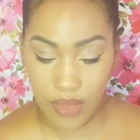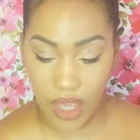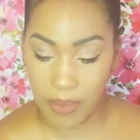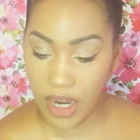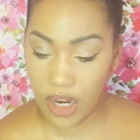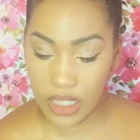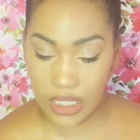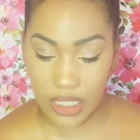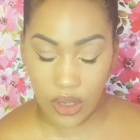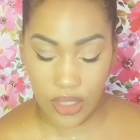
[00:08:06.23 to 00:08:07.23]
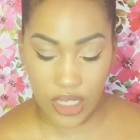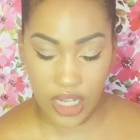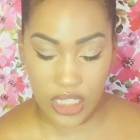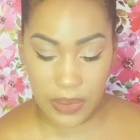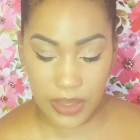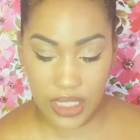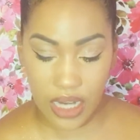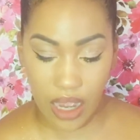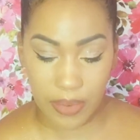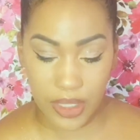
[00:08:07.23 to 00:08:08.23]
Apparently on the next one
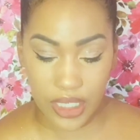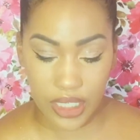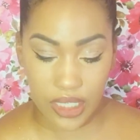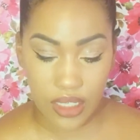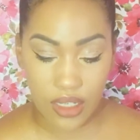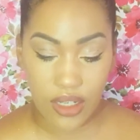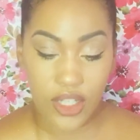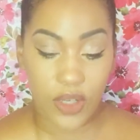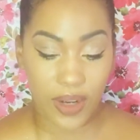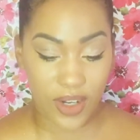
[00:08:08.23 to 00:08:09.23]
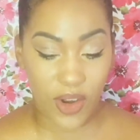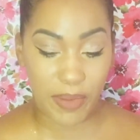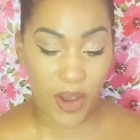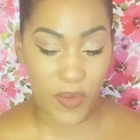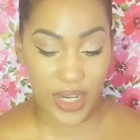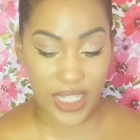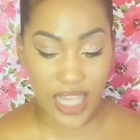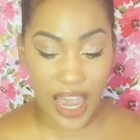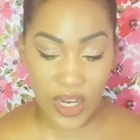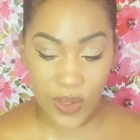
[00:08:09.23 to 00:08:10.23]
I put, you want to know about when a
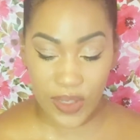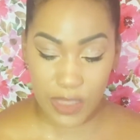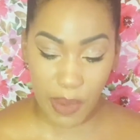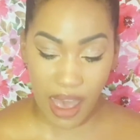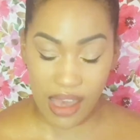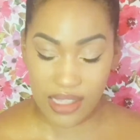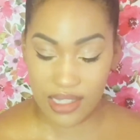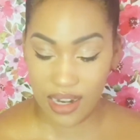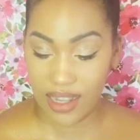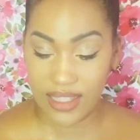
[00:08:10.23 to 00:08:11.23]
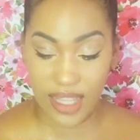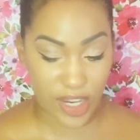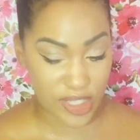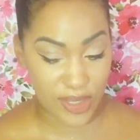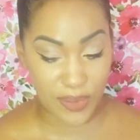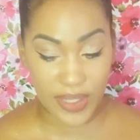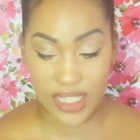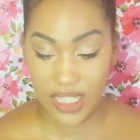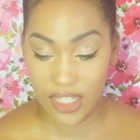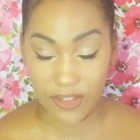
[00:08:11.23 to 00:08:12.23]
title is passed, and I guess the answer was
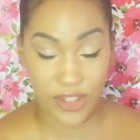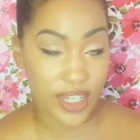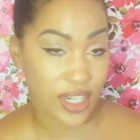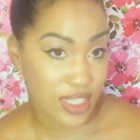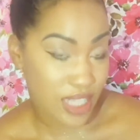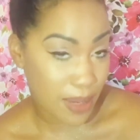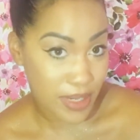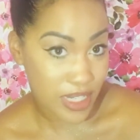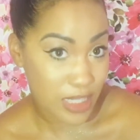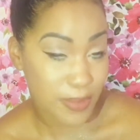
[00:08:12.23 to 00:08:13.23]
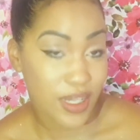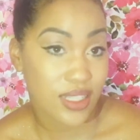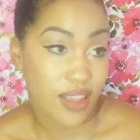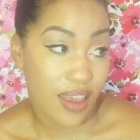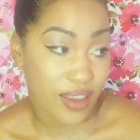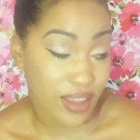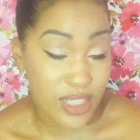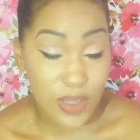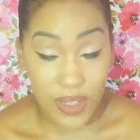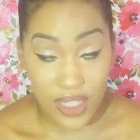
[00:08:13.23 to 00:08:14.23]
delivery and acceptance because that
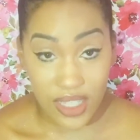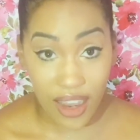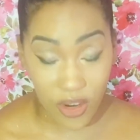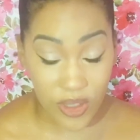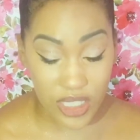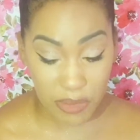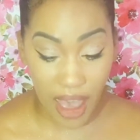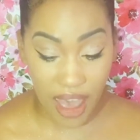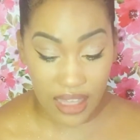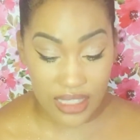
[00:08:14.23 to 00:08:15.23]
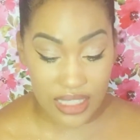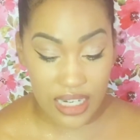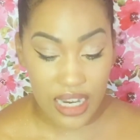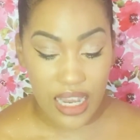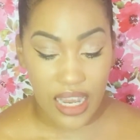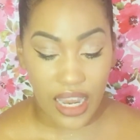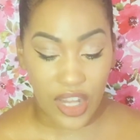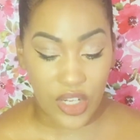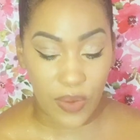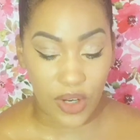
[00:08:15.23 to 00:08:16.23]
is when a title is passed.
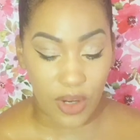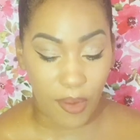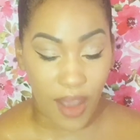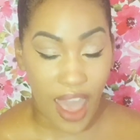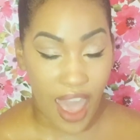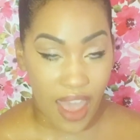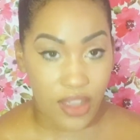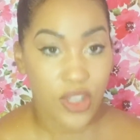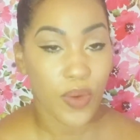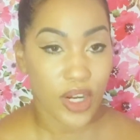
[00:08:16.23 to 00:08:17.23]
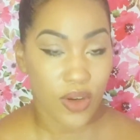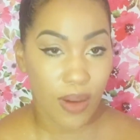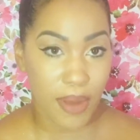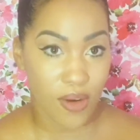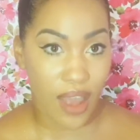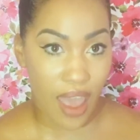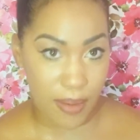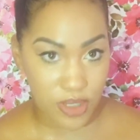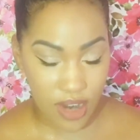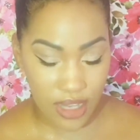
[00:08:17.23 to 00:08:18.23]
And you want to know about
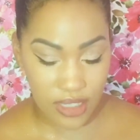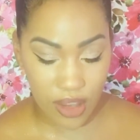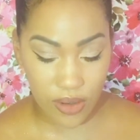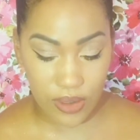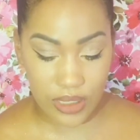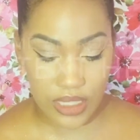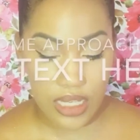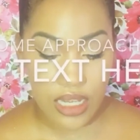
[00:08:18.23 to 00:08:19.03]
abstract titles,